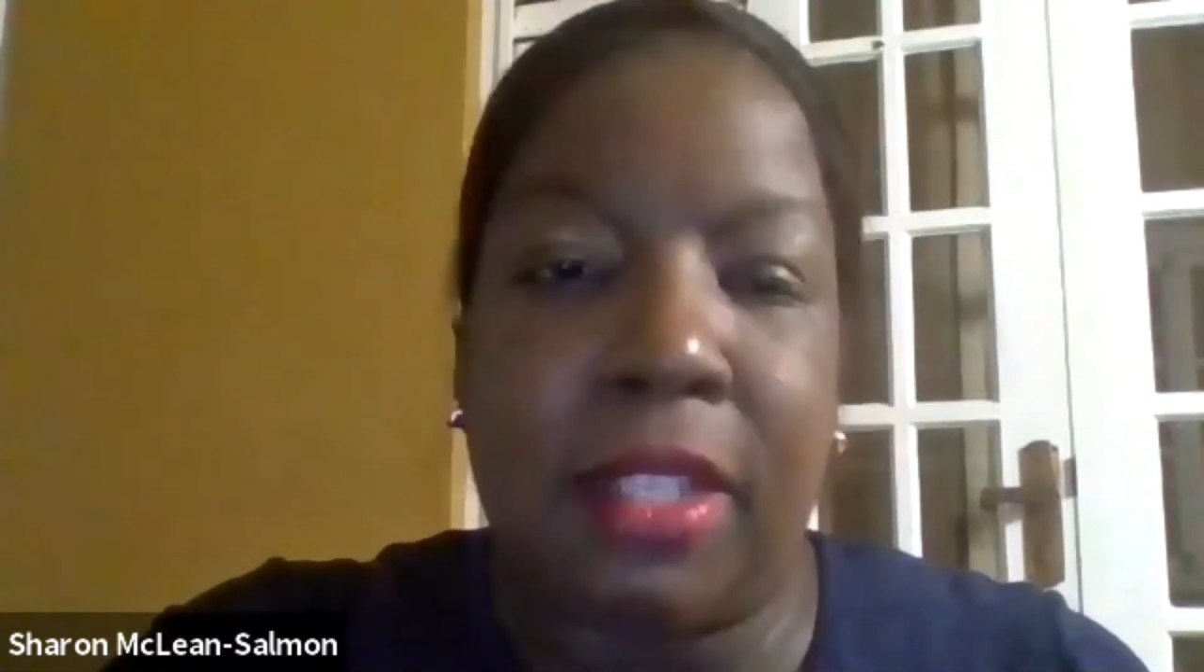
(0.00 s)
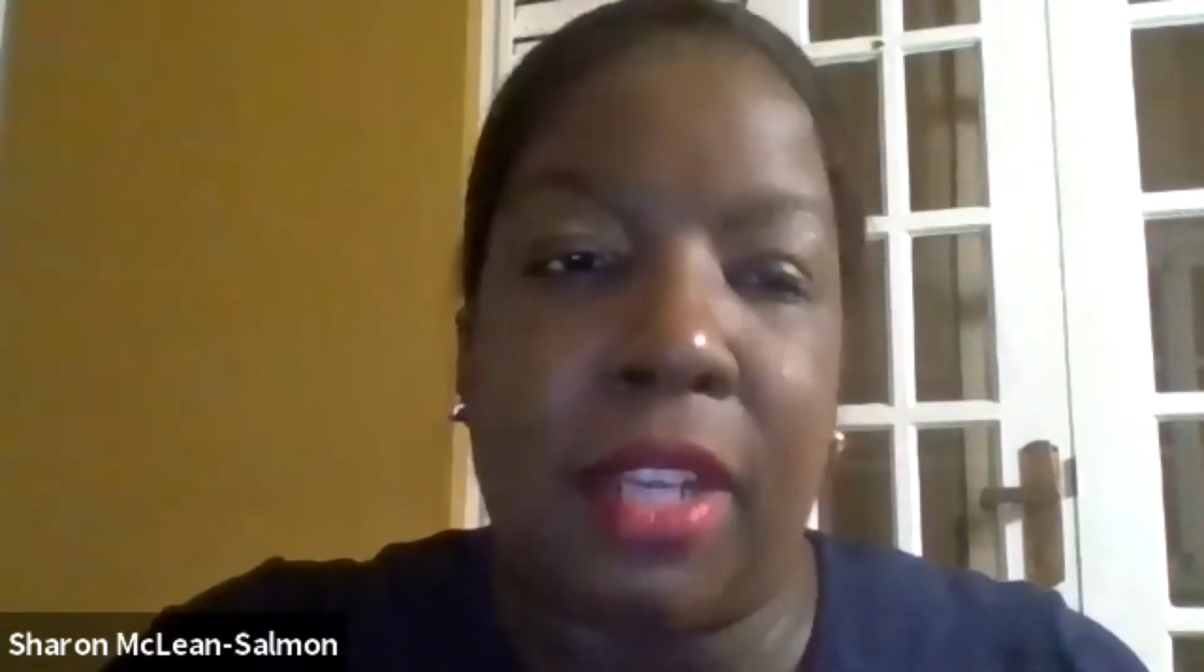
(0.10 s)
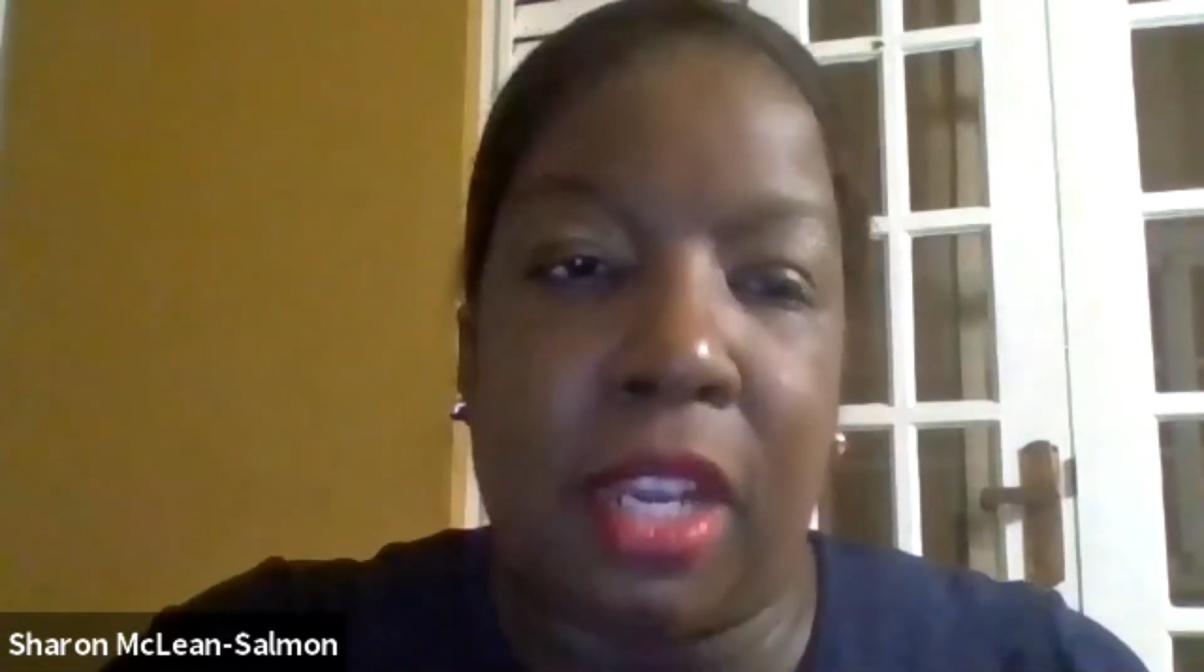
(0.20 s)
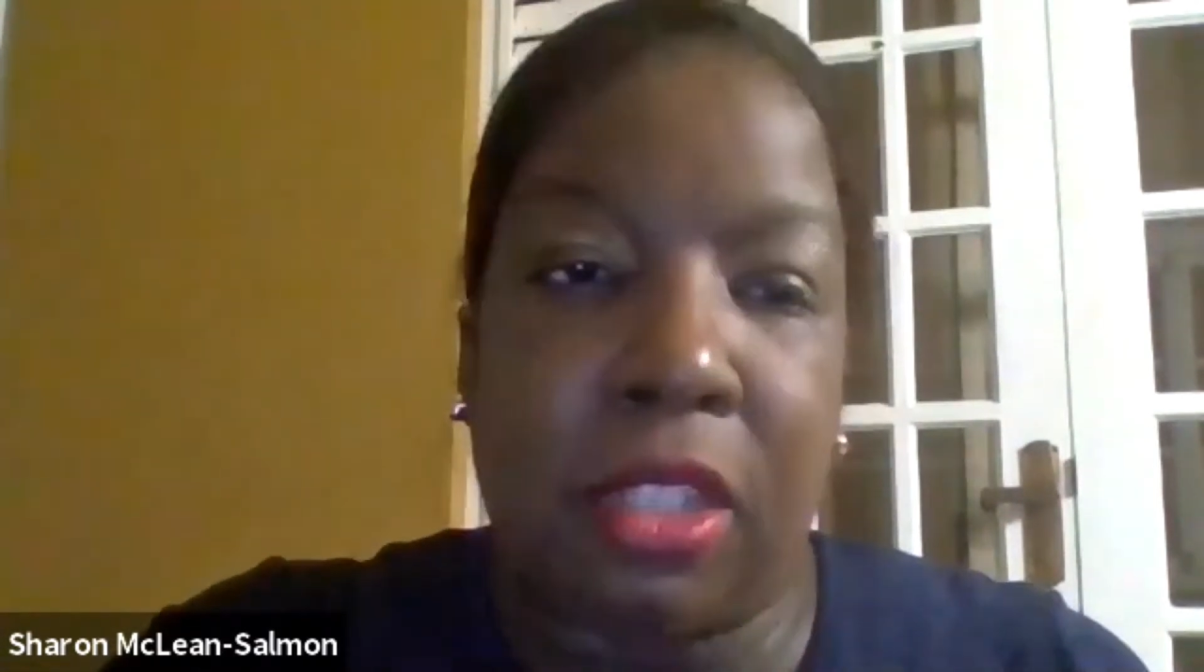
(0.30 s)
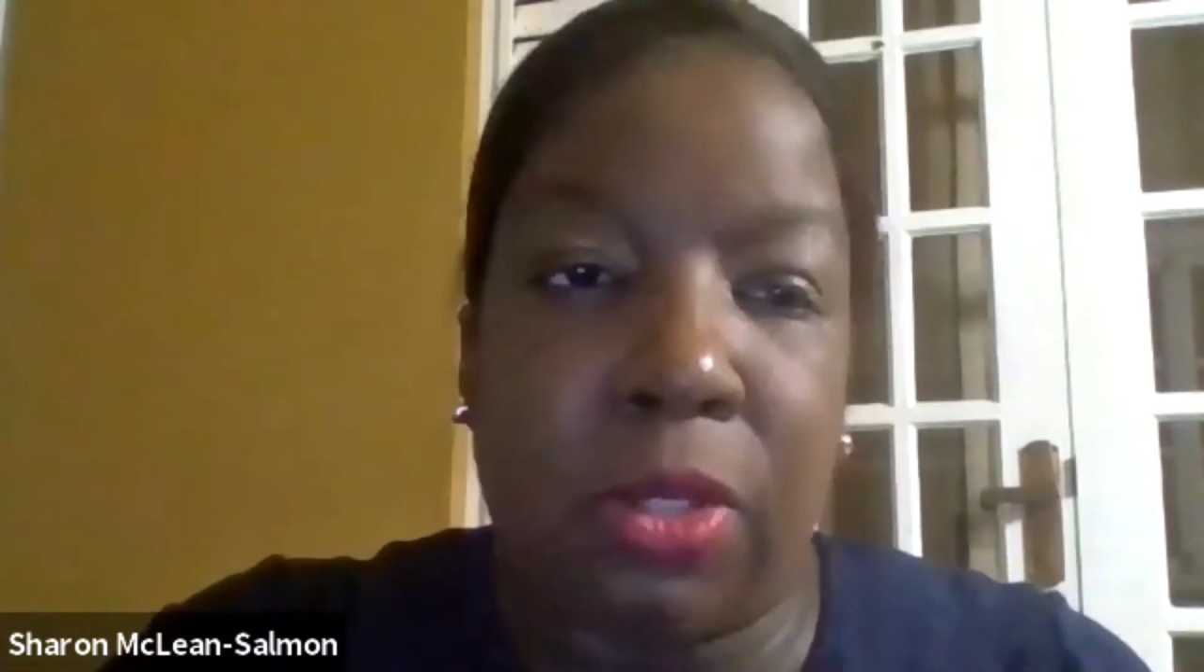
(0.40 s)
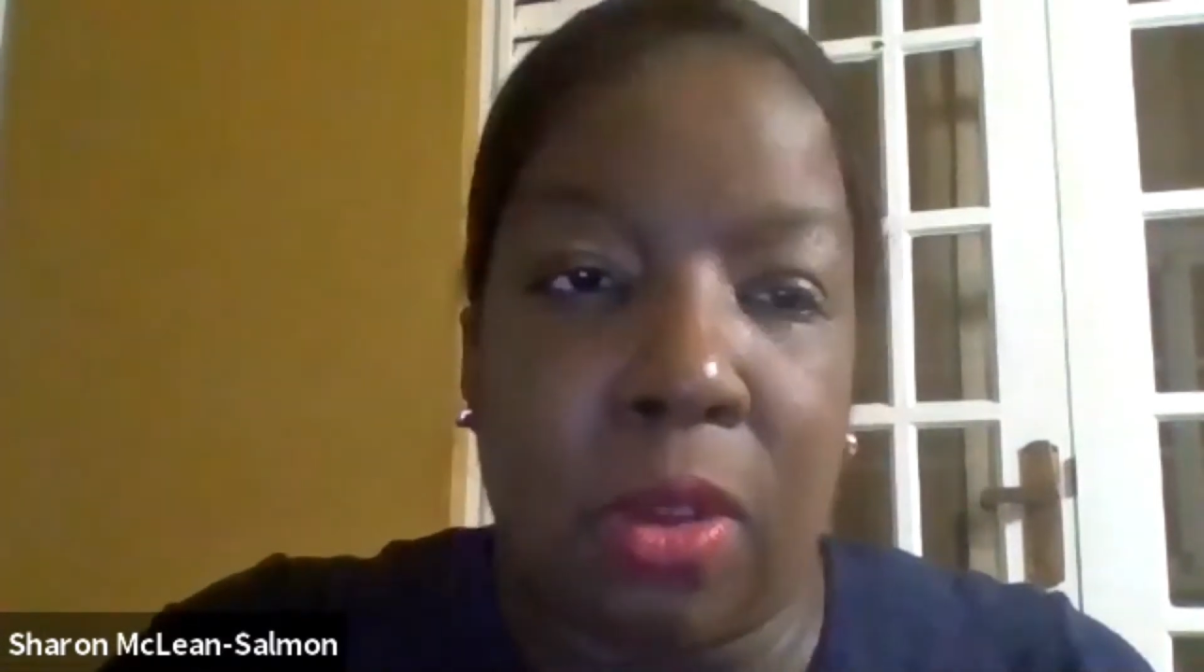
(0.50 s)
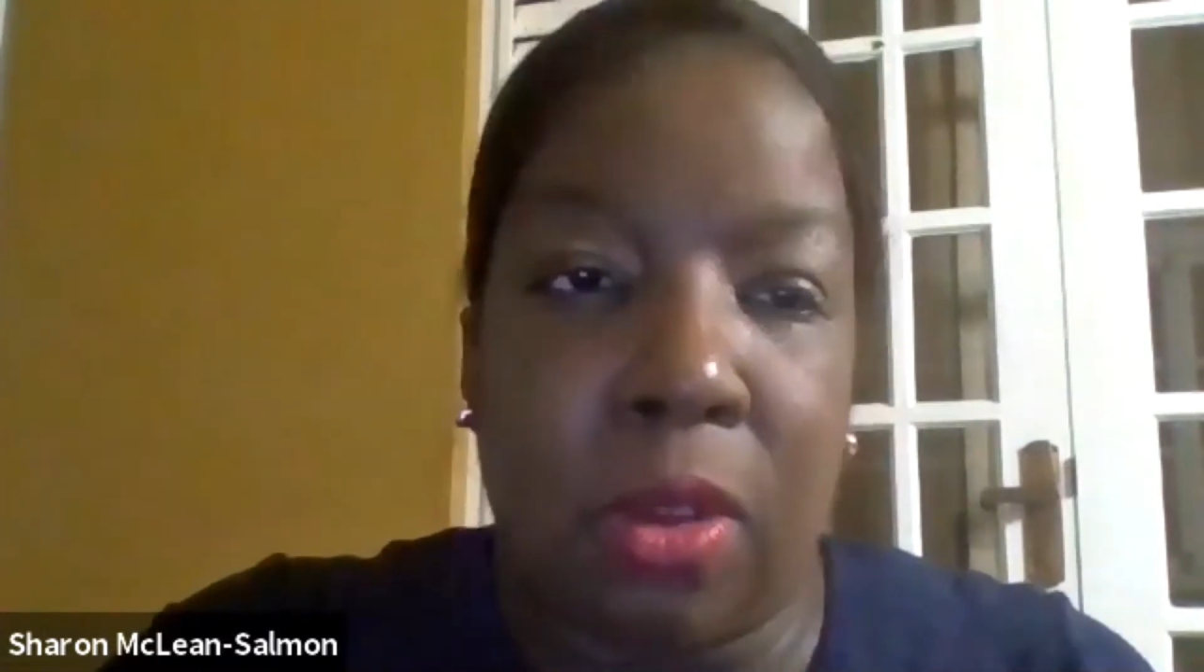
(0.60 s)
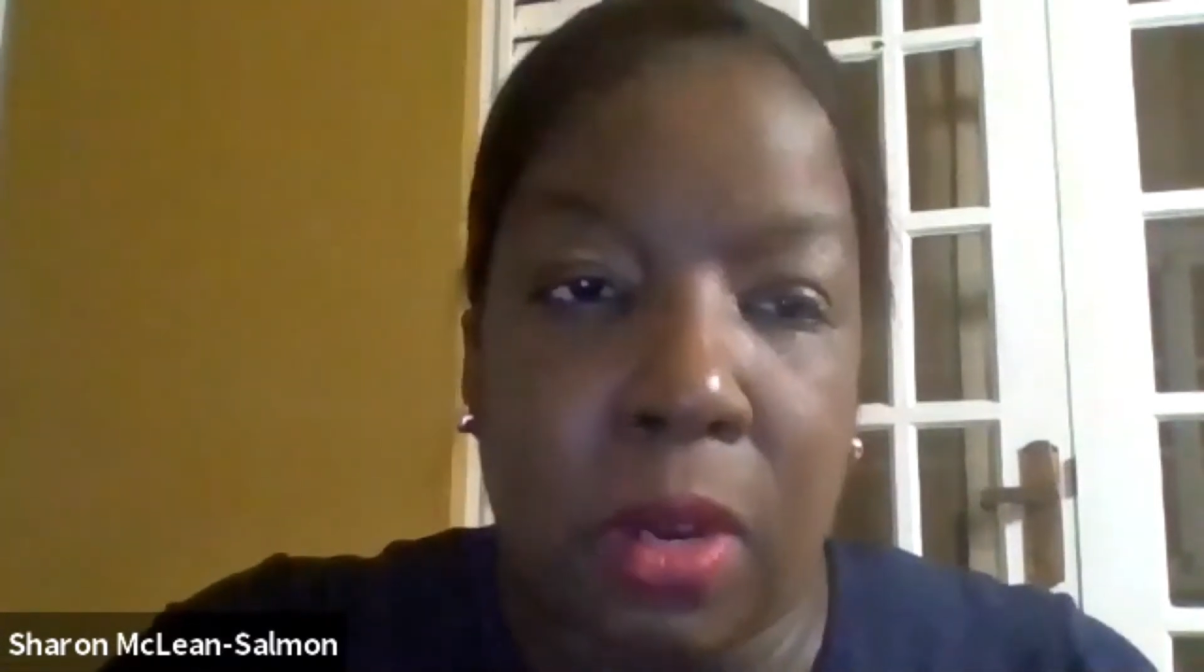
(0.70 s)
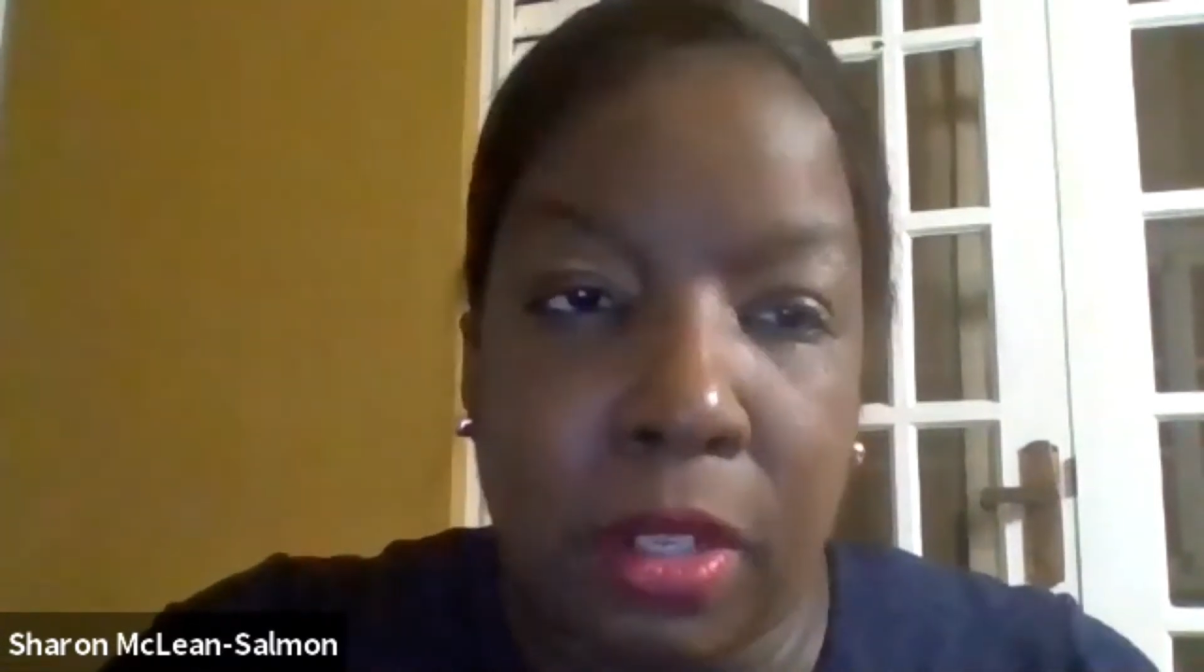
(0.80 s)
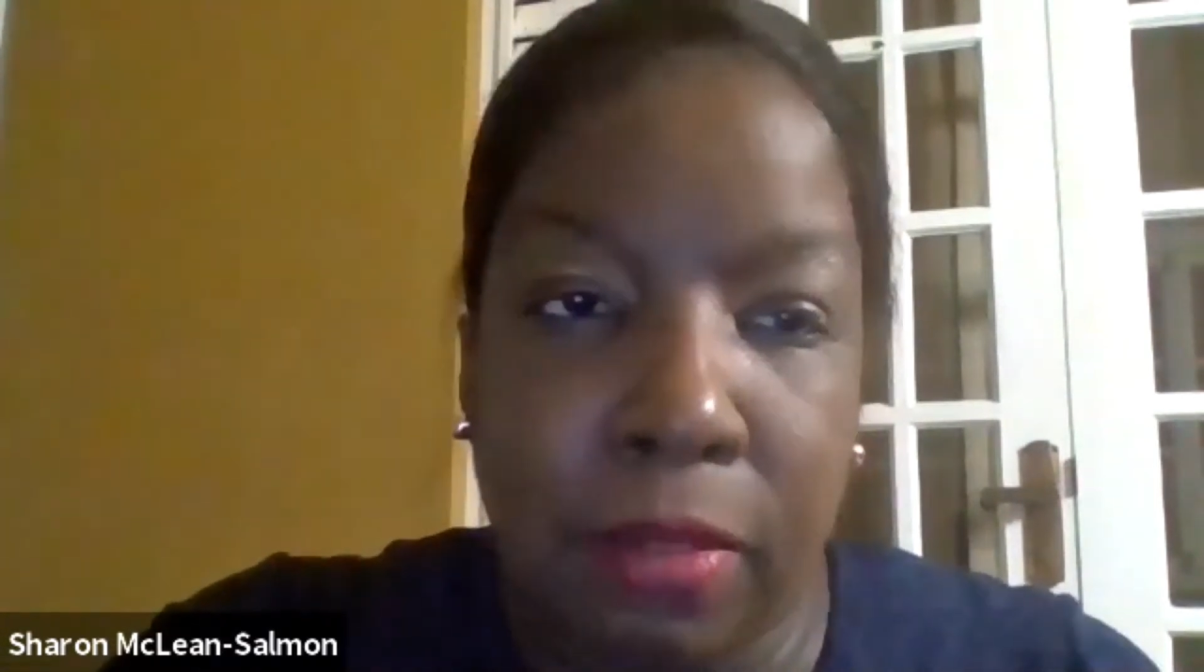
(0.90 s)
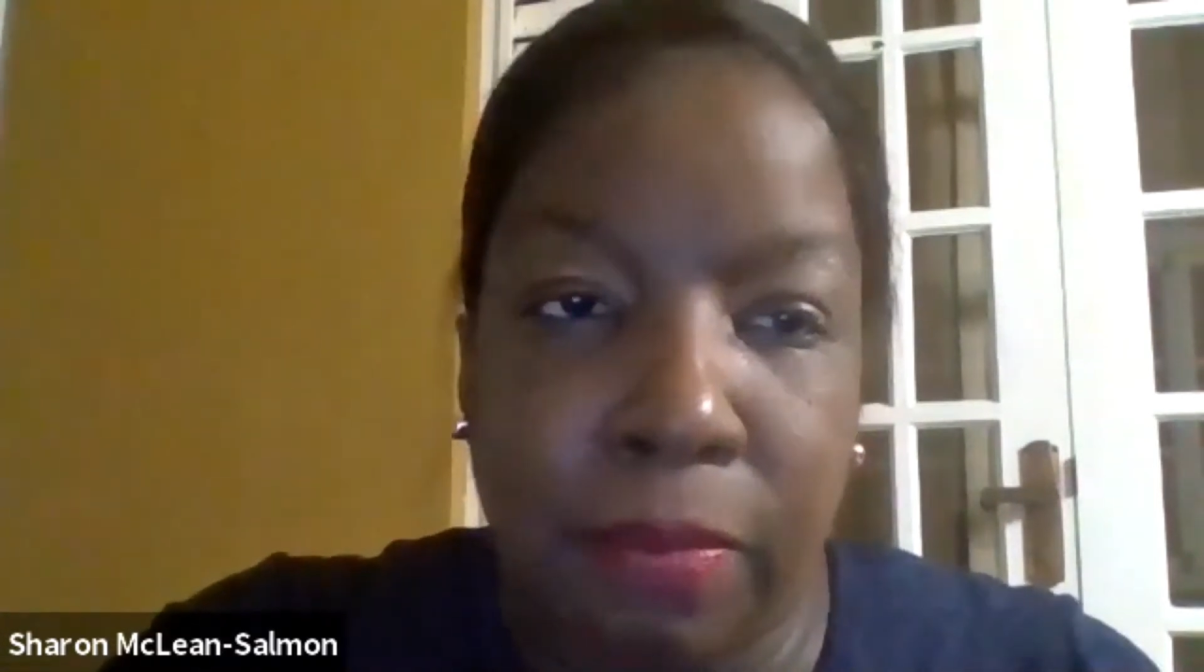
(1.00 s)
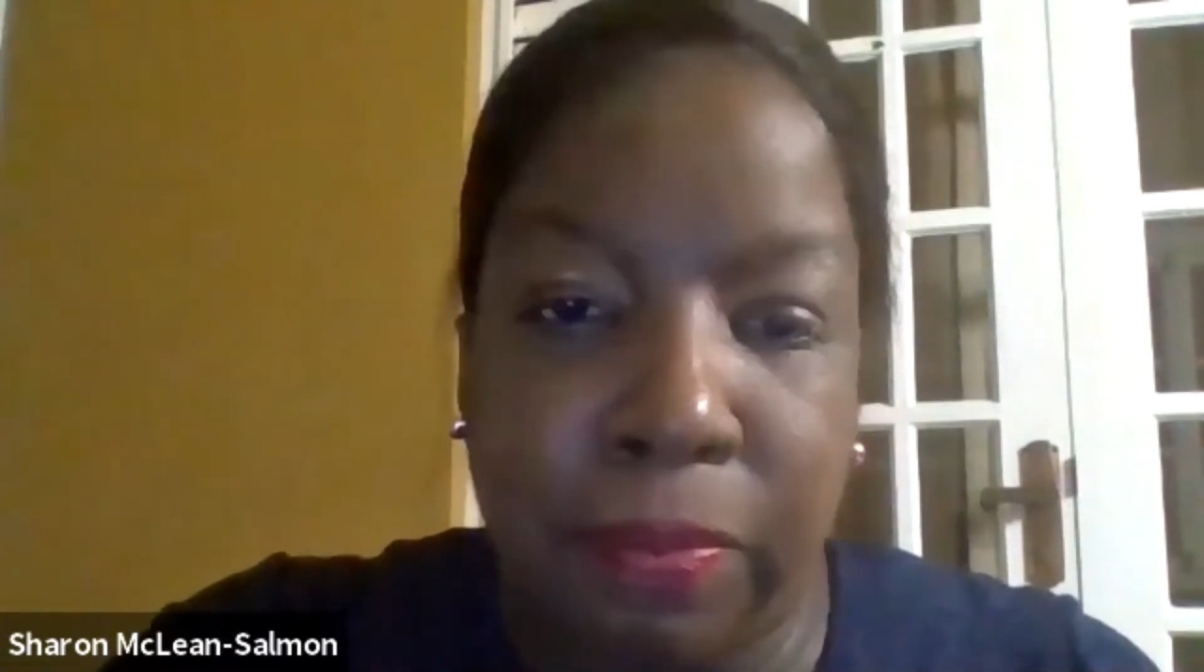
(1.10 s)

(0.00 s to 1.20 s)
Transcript: natural order.